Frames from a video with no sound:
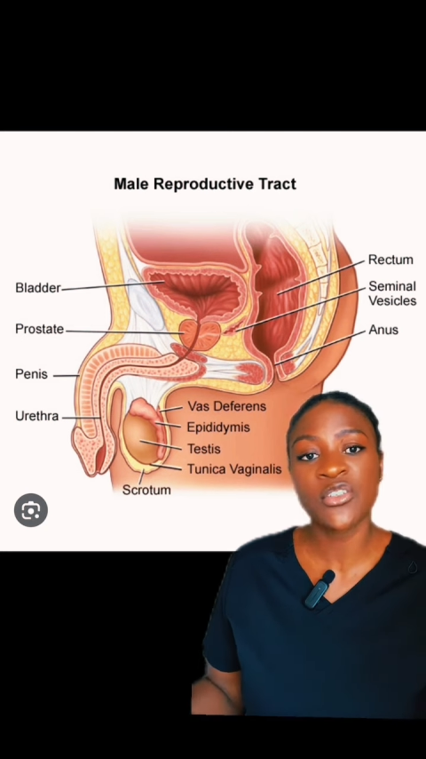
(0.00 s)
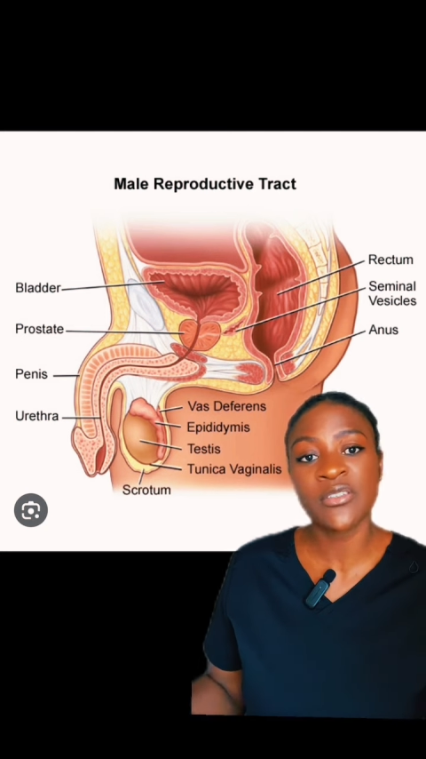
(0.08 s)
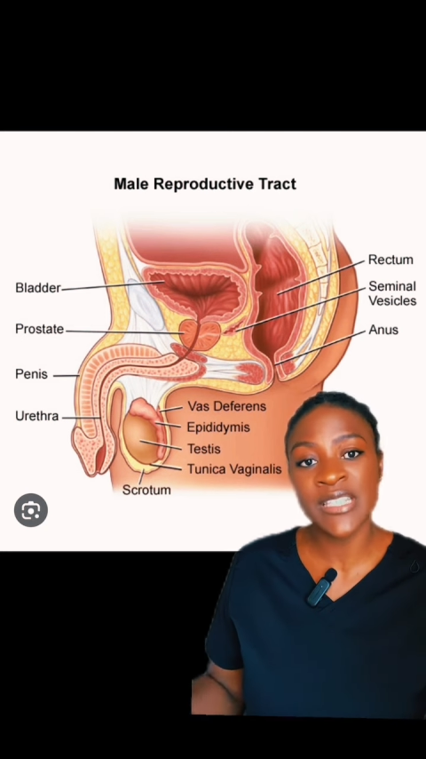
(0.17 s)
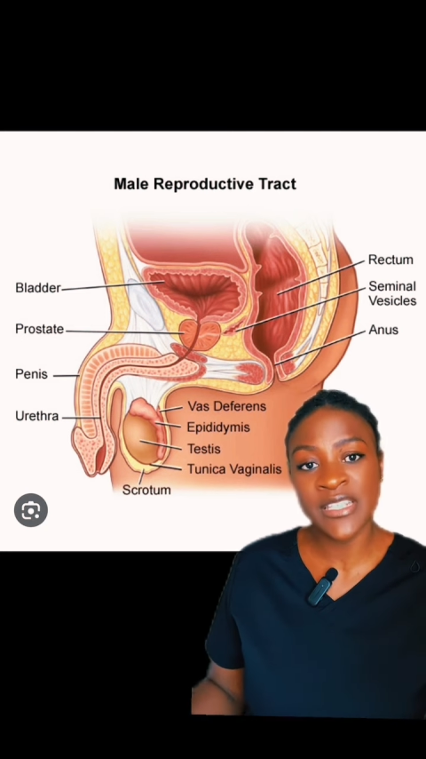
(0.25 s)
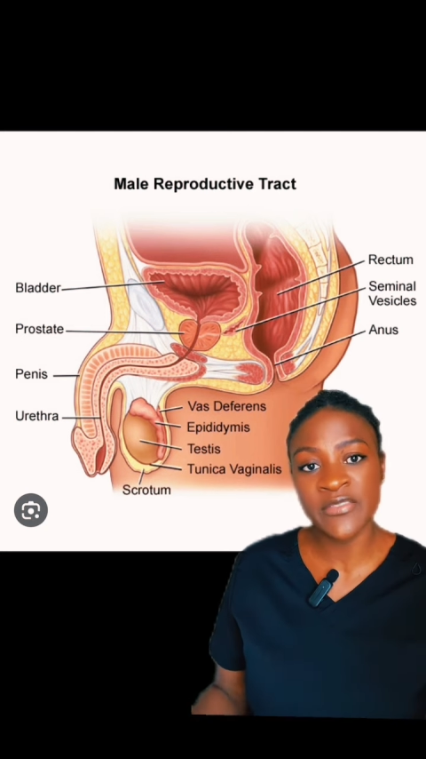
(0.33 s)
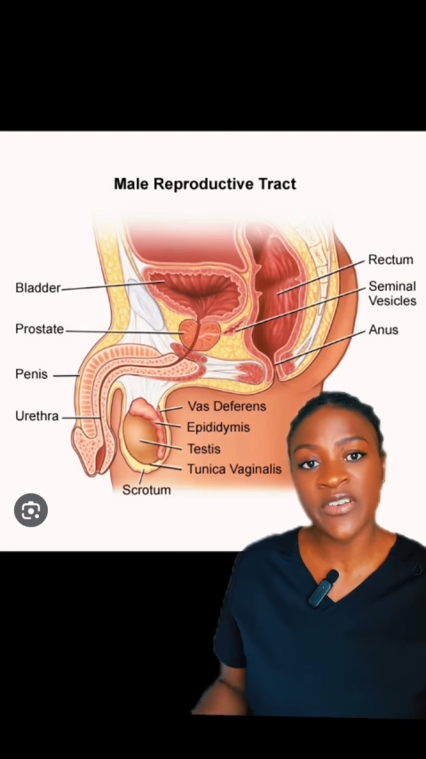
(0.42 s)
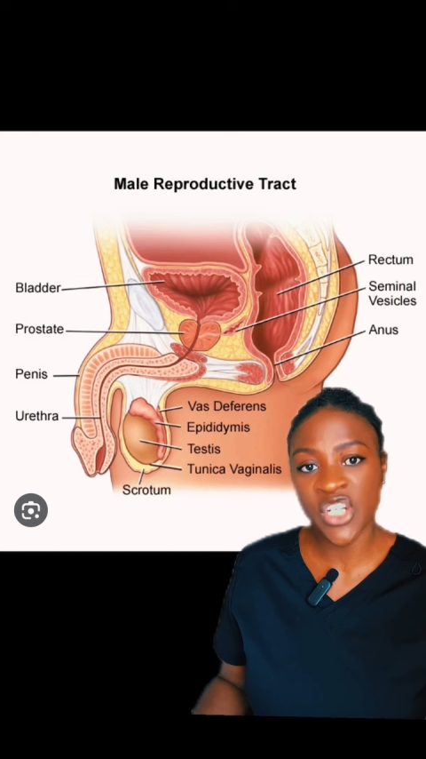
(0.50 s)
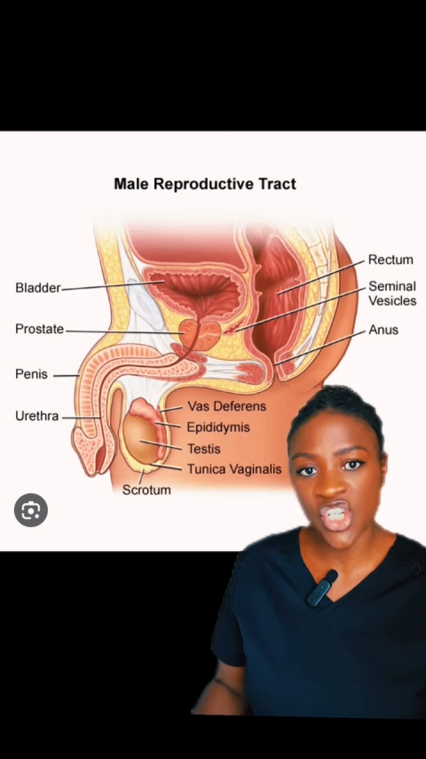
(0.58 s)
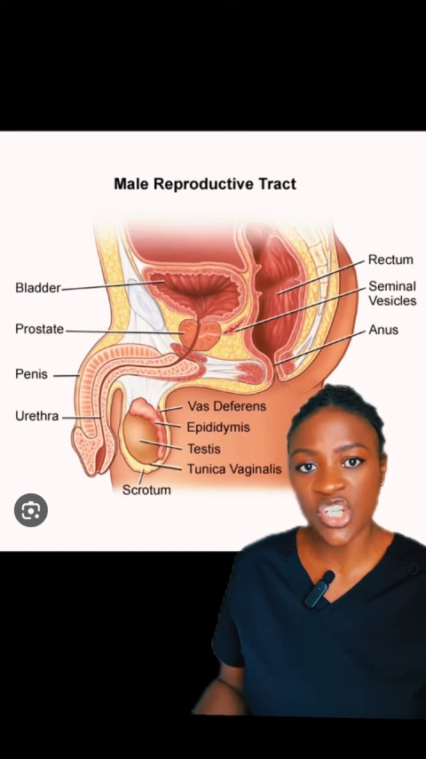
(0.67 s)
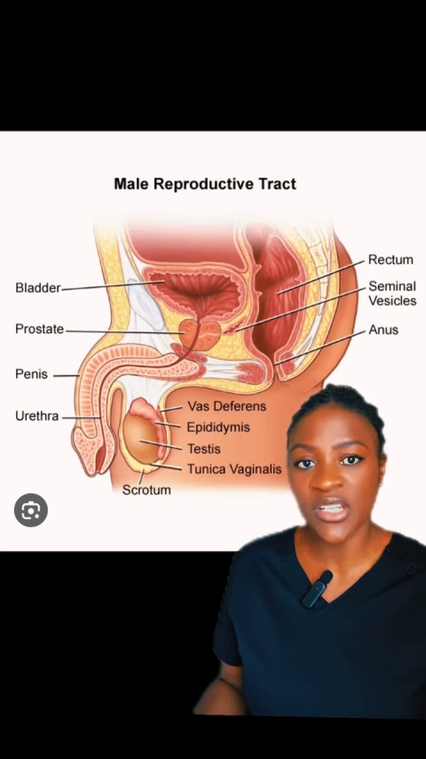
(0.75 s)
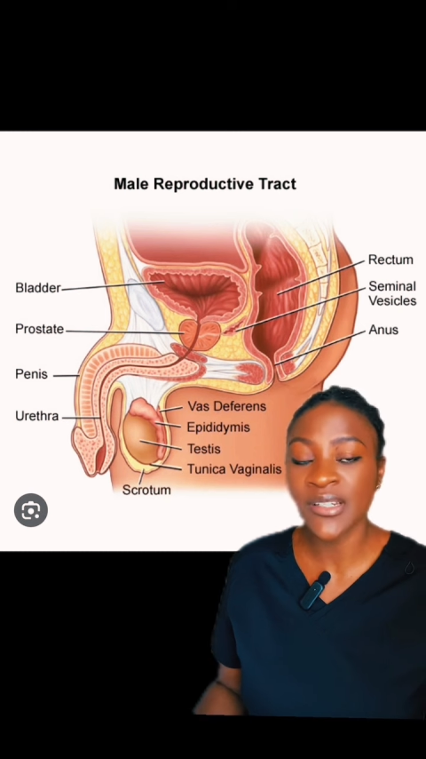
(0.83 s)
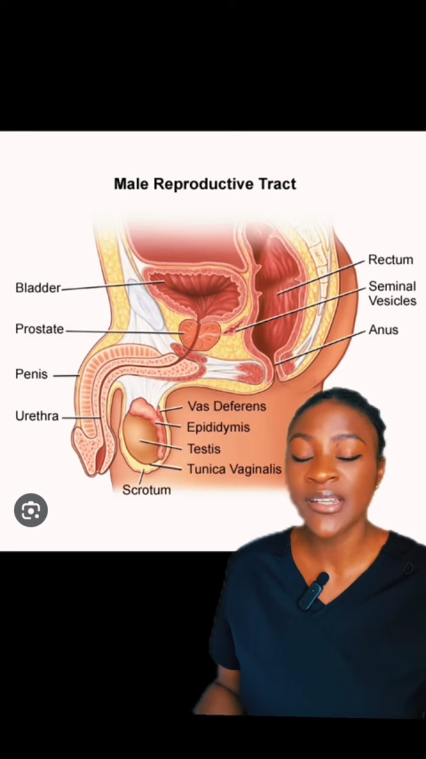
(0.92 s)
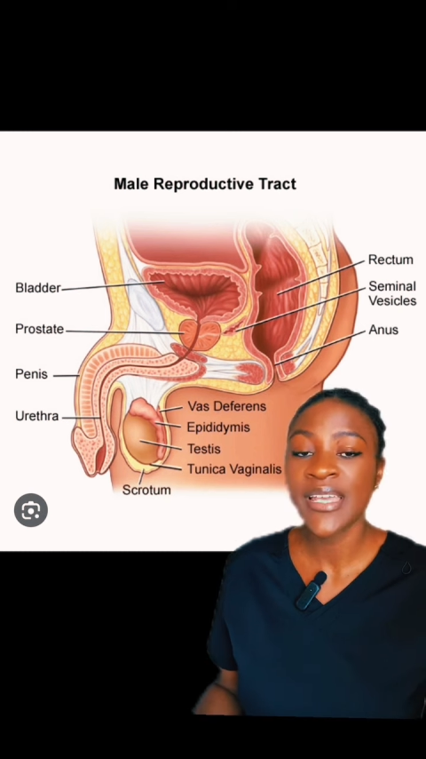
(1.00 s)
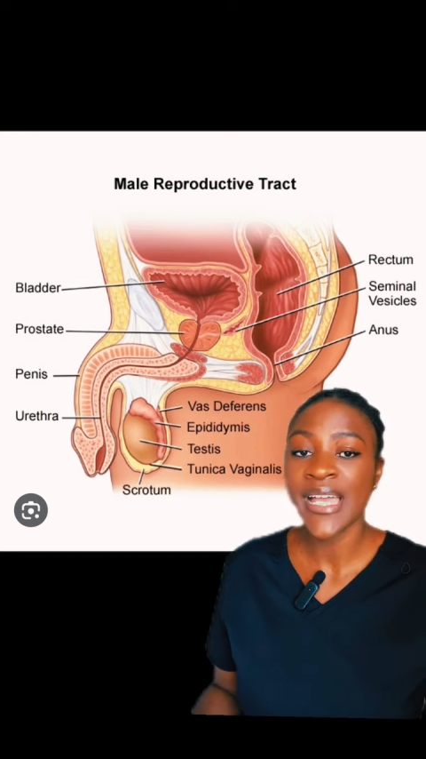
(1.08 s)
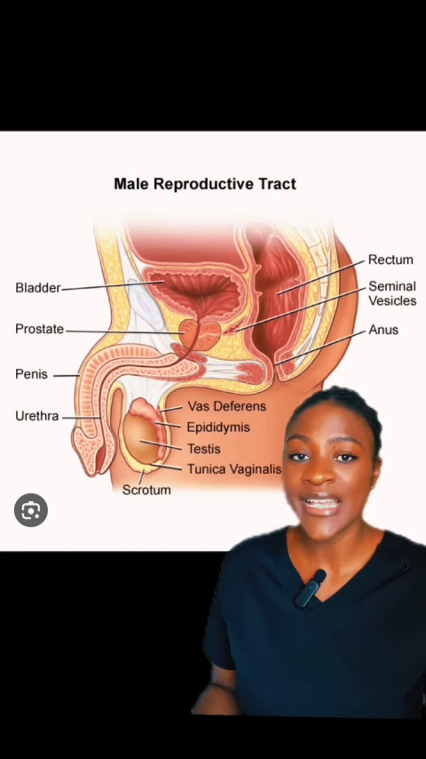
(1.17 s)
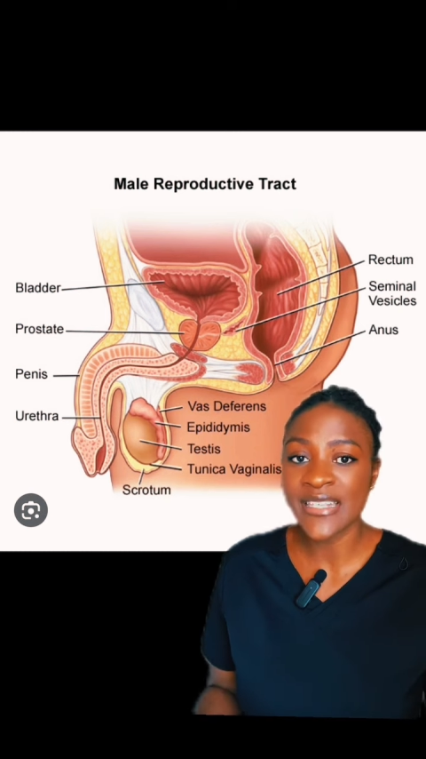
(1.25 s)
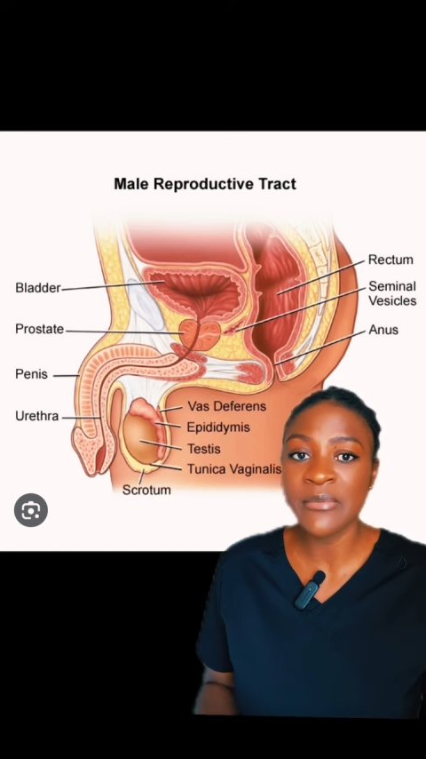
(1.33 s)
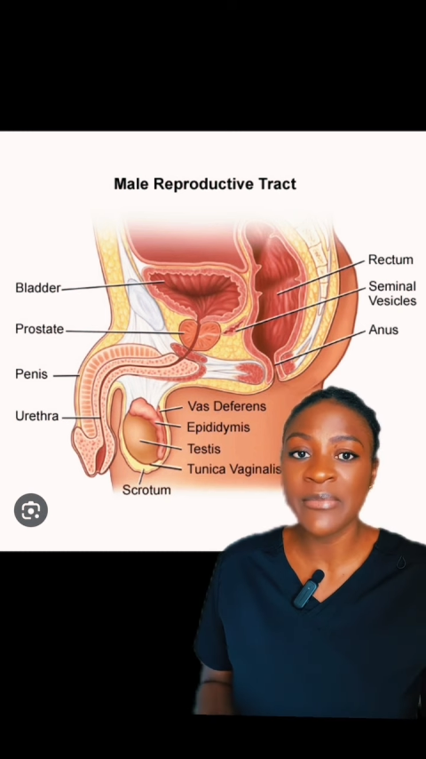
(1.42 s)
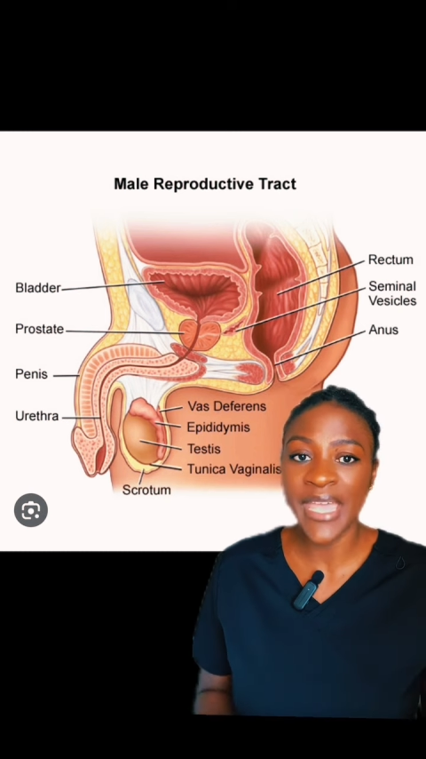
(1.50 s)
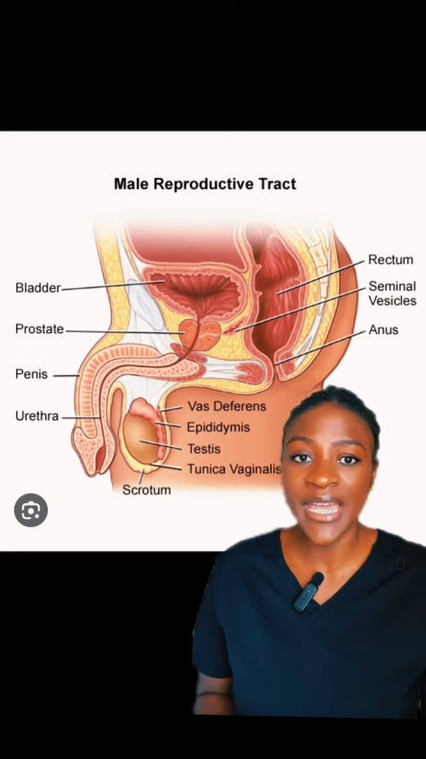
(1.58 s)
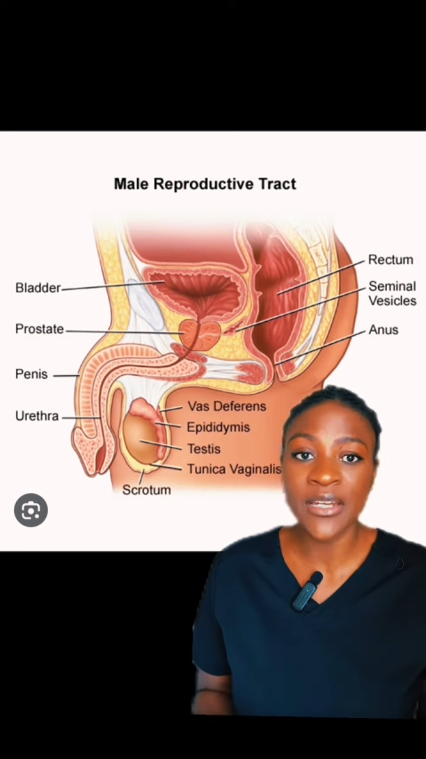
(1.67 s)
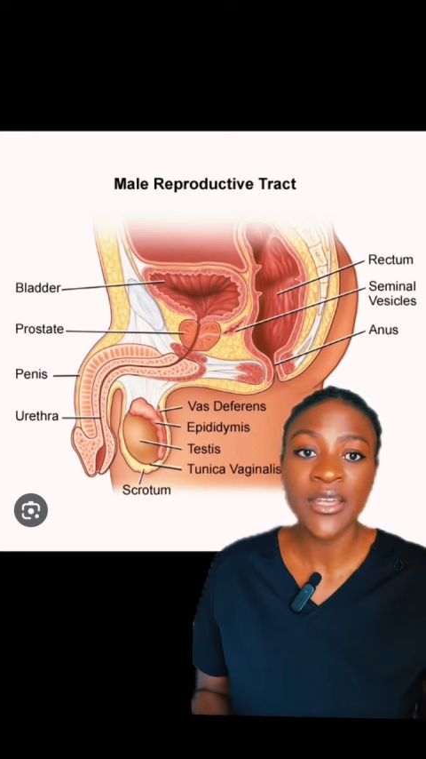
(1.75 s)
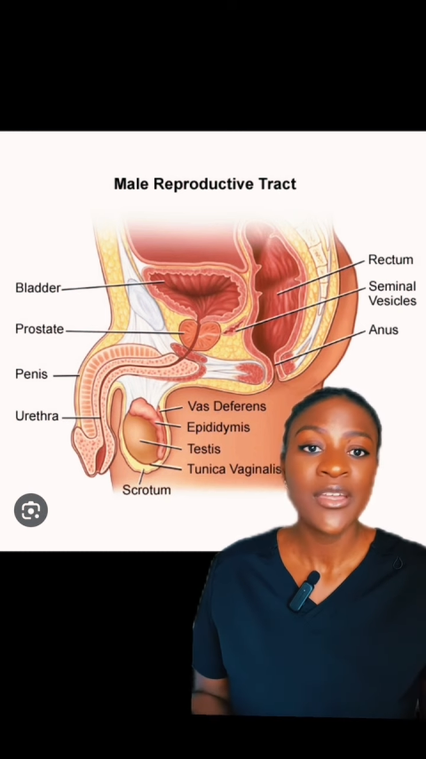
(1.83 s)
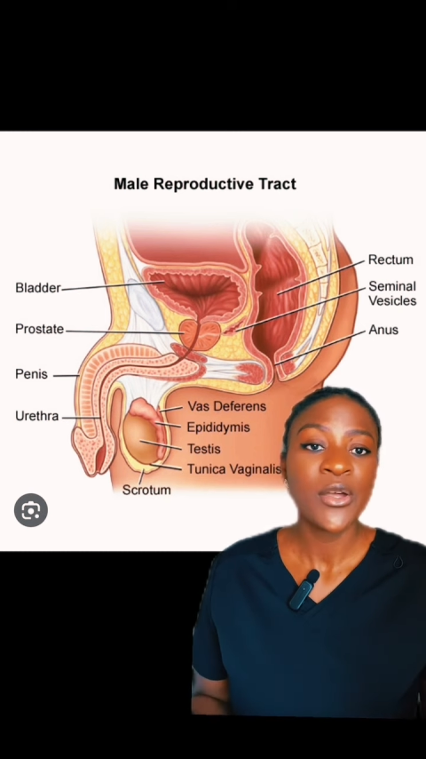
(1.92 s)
your dysfunction as a man.